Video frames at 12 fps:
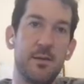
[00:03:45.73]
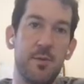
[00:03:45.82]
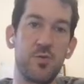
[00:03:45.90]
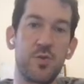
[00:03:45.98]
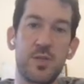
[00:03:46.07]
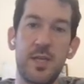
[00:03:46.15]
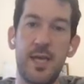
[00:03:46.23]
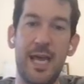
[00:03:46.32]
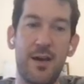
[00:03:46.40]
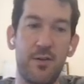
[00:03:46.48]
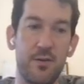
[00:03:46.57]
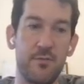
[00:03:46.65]
some
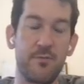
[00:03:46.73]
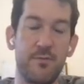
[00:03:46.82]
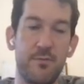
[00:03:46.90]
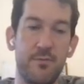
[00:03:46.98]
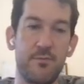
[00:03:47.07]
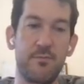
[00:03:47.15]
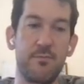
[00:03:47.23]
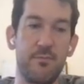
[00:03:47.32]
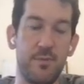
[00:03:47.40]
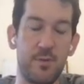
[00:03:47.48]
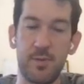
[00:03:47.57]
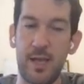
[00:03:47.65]
method for making
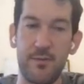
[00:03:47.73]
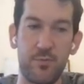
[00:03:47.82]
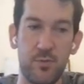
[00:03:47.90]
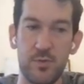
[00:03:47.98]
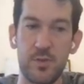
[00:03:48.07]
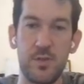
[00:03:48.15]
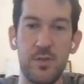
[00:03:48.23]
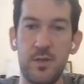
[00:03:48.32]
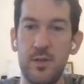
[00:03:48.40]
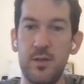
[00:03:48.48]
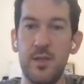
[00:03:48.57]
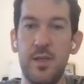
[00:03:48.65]
money online,
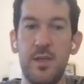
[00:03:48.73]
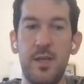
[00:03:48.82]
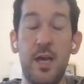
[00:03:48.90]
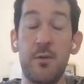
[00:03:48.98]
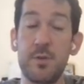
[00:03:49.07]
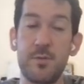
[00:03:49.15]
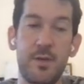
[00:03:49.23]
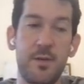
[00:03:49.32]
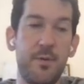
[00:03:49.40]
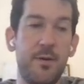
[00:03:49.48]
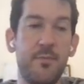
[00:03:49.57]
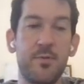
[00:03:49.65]

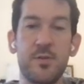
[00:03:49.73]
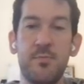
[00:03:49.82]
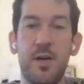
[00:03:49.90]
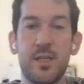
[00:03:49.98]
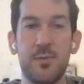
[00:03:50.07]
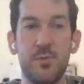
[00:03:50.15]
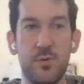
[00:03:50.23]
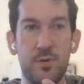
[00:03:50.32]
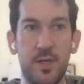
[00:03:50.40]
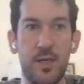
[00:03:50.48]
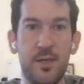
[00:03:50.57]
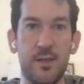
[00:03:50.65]
generating residual.
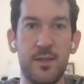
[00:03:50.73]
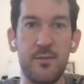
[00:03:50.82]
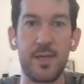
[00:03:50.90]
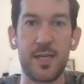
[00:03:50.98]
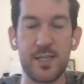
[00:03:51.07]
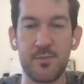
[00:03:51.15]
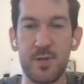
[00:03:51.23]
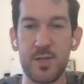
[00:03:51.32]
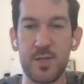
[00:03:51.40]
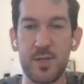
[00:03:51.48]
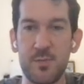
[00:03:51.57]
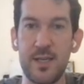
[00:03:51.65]
Learn more about it by going to
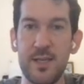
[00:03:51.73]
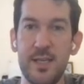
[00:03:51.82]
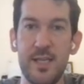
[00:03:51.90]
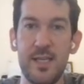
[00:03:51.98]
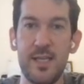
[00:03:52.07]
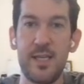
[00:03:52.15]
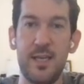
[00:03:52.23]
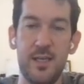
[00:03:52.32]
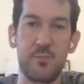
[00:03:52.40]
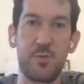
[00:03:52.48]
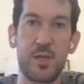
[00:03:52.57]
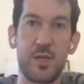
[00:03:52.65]
the website.
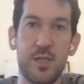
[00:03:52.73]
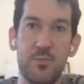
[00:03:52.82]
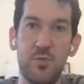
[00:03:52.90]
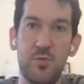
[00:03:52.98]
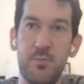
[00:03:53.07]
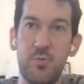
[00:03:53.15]
Check out some of the